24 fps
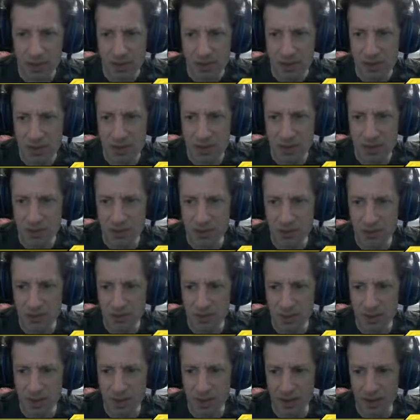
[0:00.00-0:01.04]
So
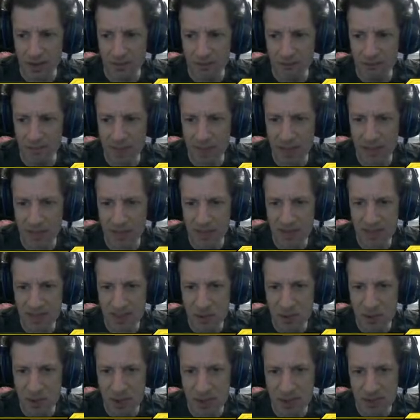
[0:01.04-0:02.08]
maybe it's a
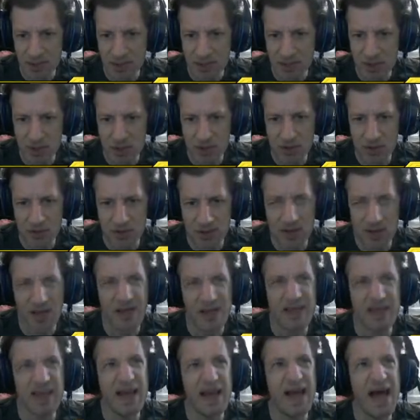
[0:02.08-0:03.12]
translation,
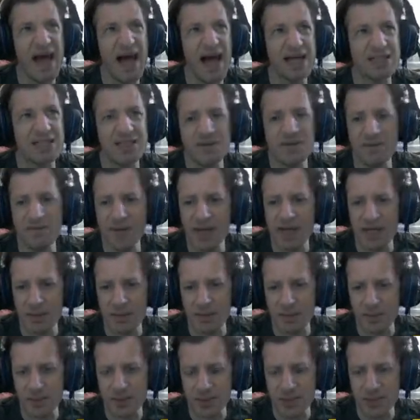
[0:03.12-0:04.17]
like
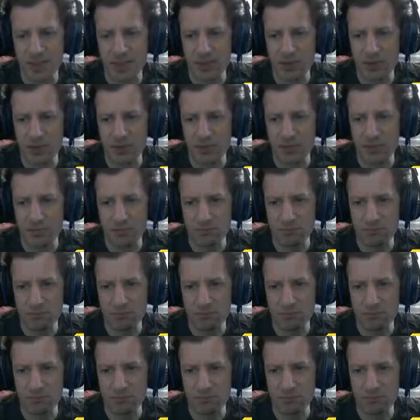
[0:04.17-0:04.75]
activatable. So